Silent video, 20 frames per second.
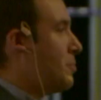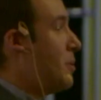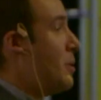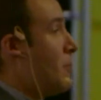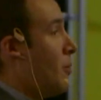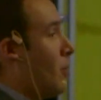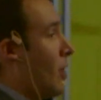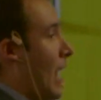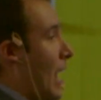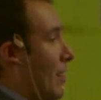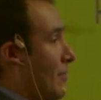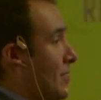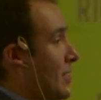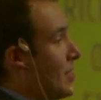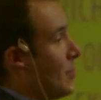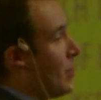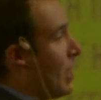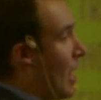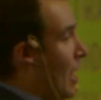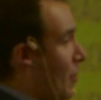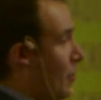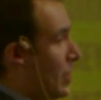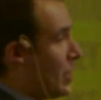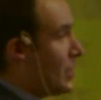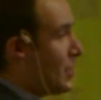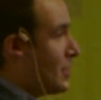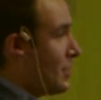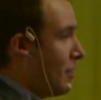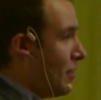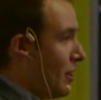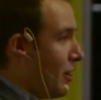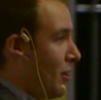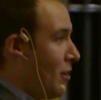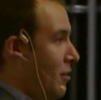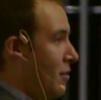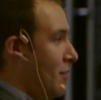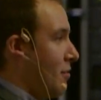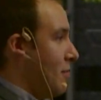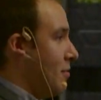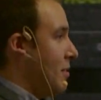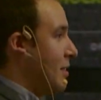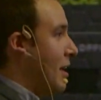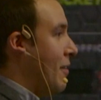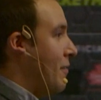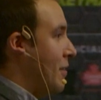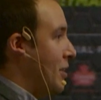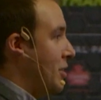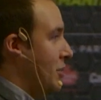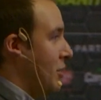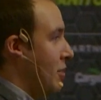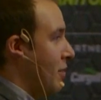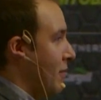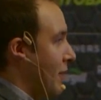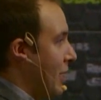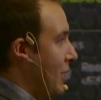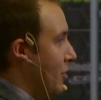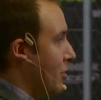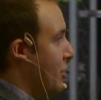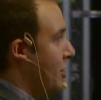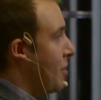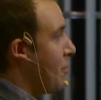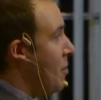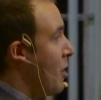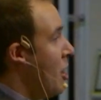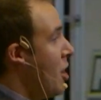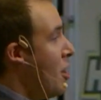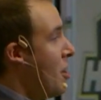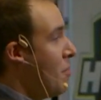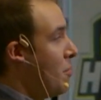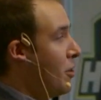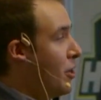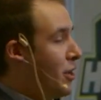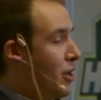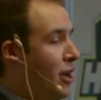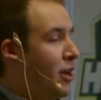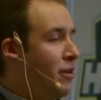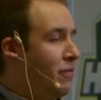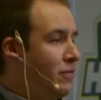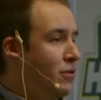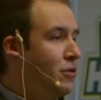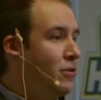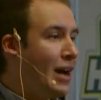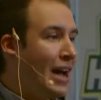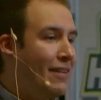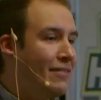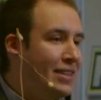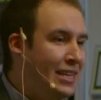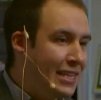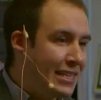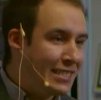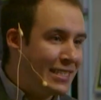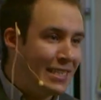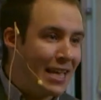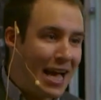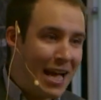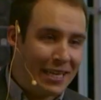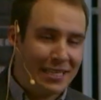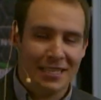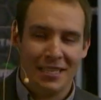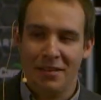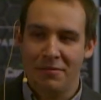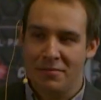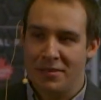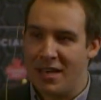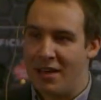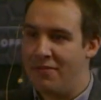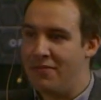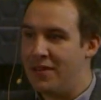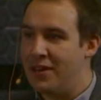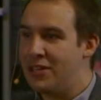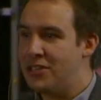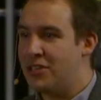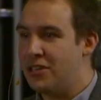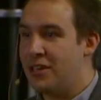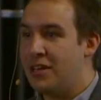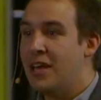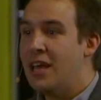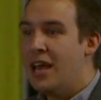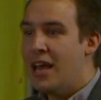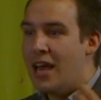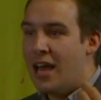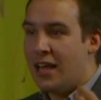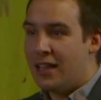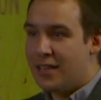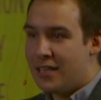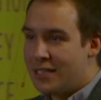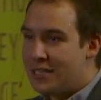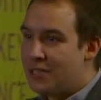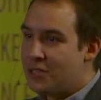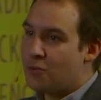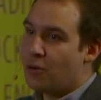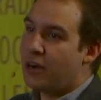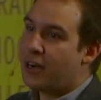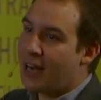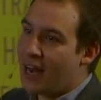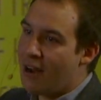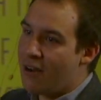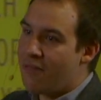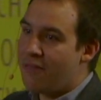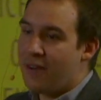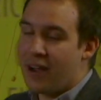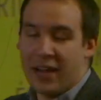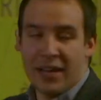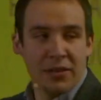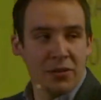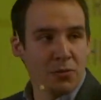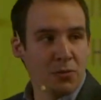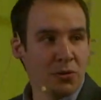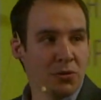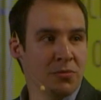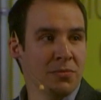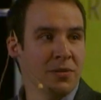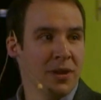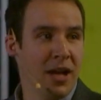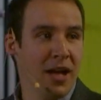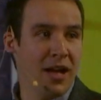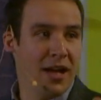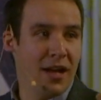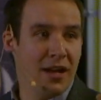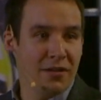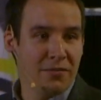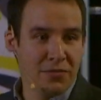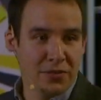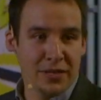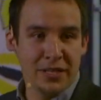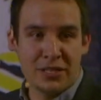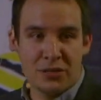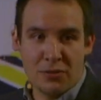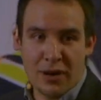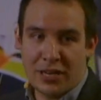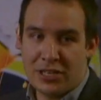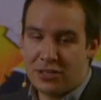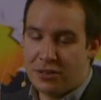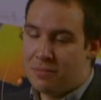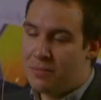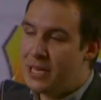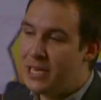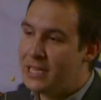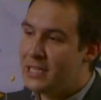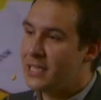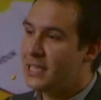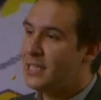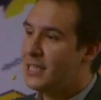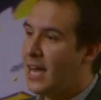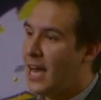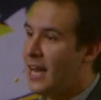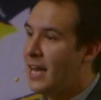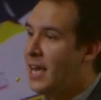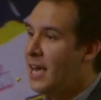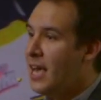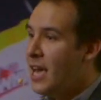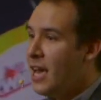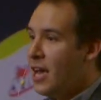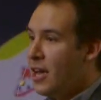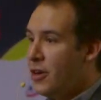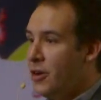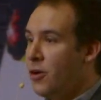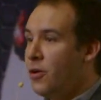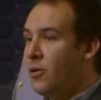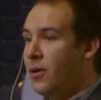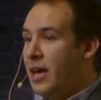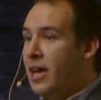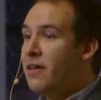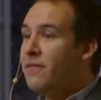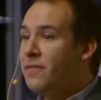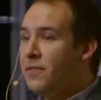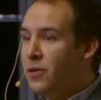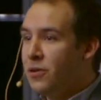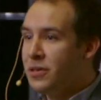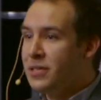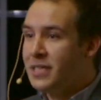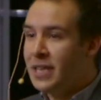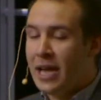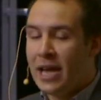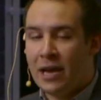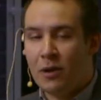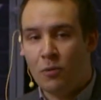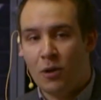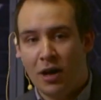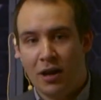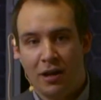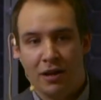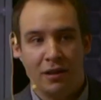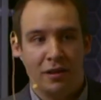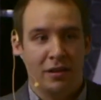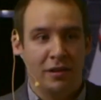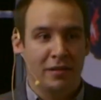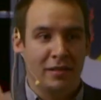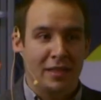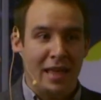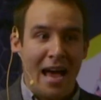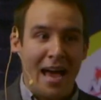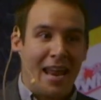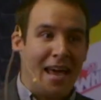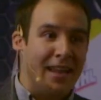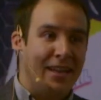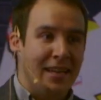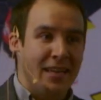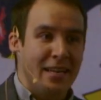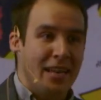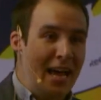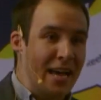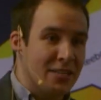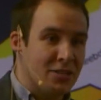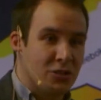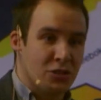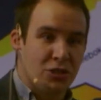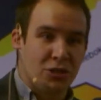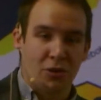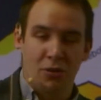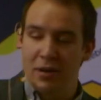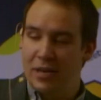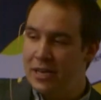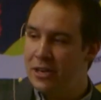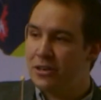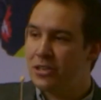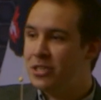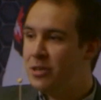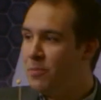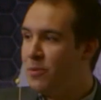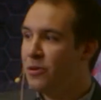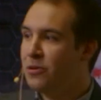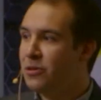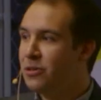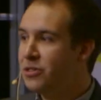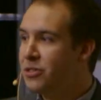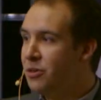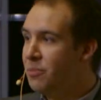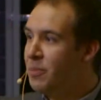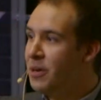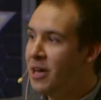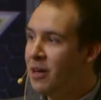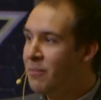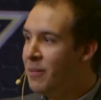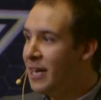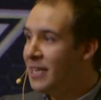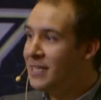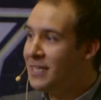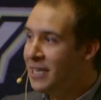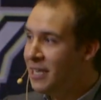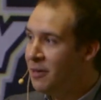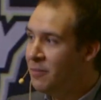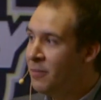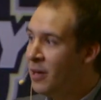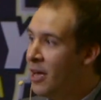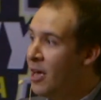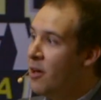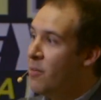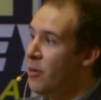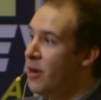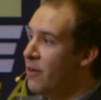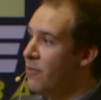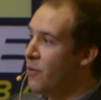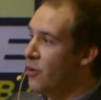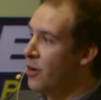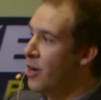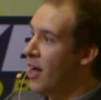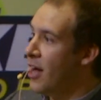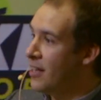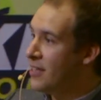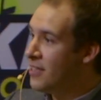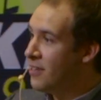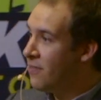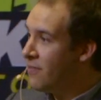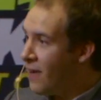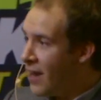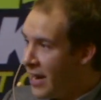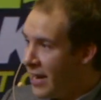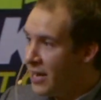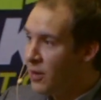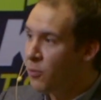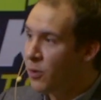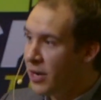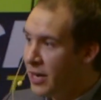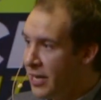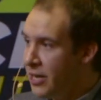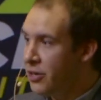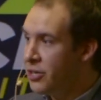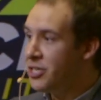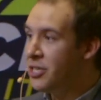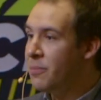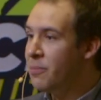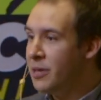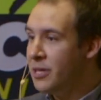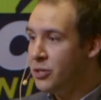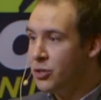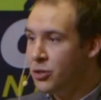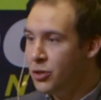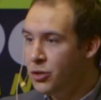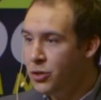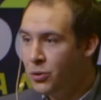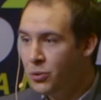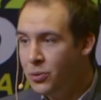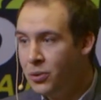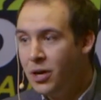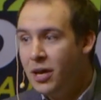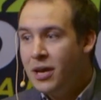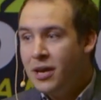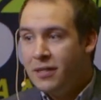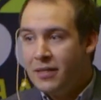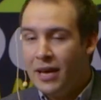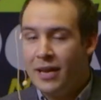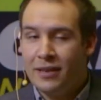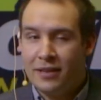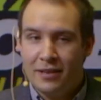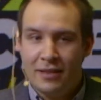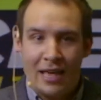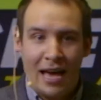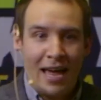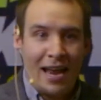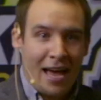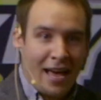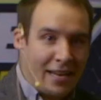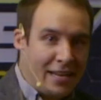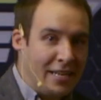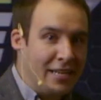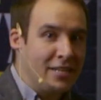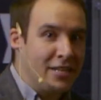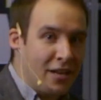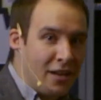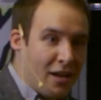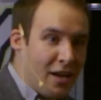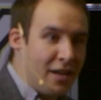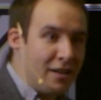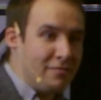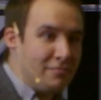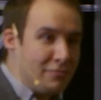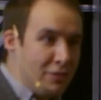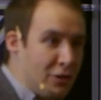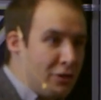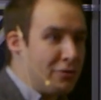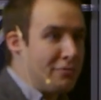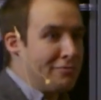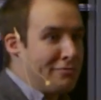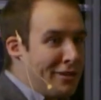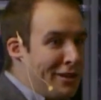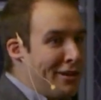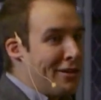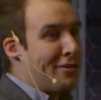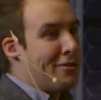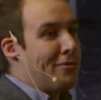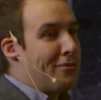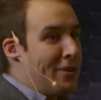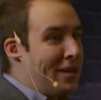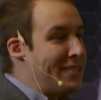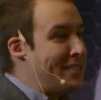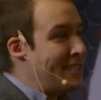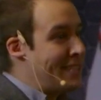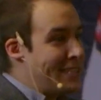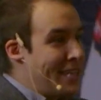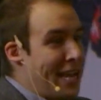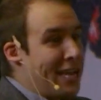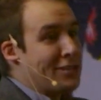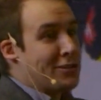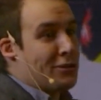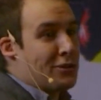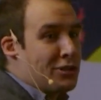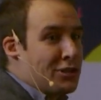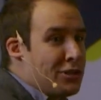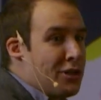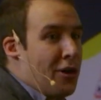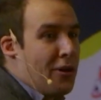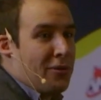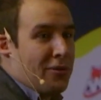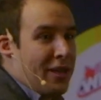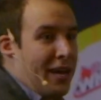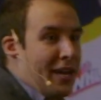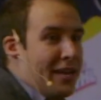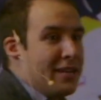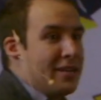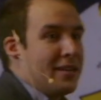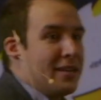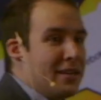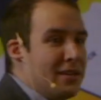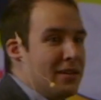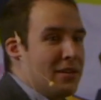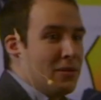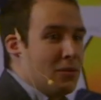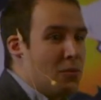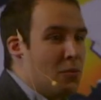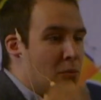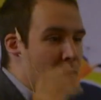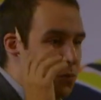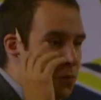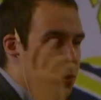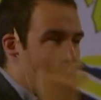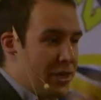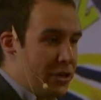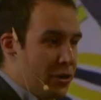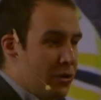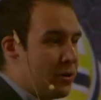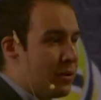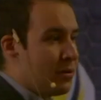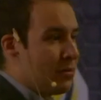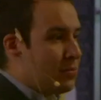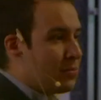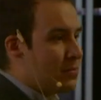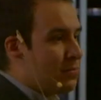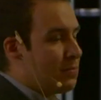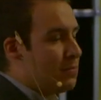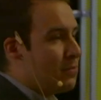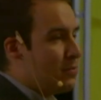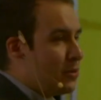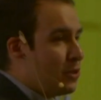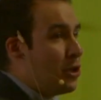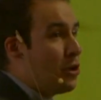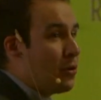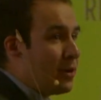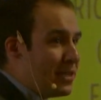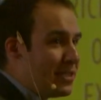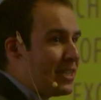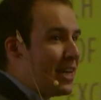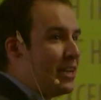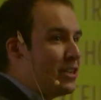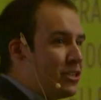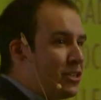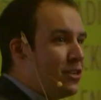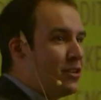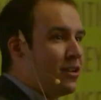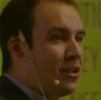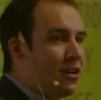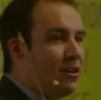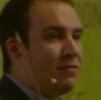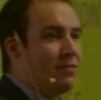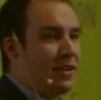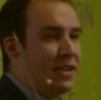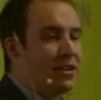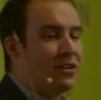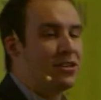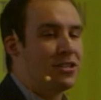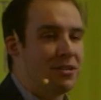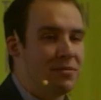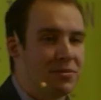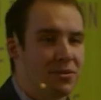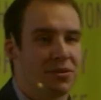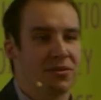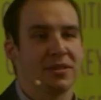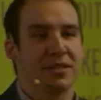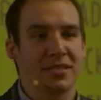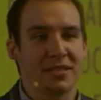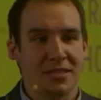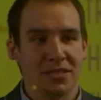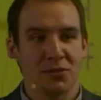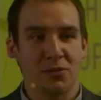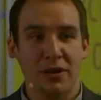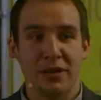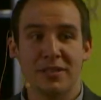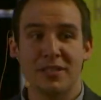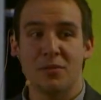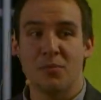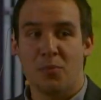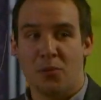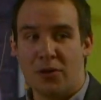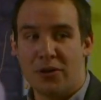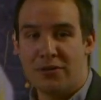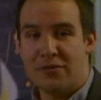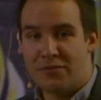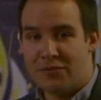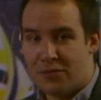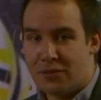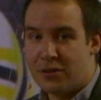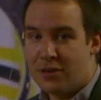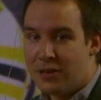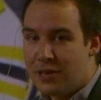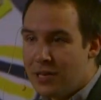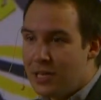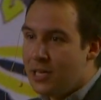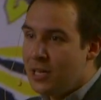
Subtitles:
People have similarities in their definition of leadership, but none of you have the exact same definition. And this is where clarifying the room for discretion means is that, if you're saying, well, that athlete has to show leadership in order to be on my team, but if you're not defining what leadership means to you, then that athlete cannot, rest his case or show that what your intention of leadership. So this is where it's important for,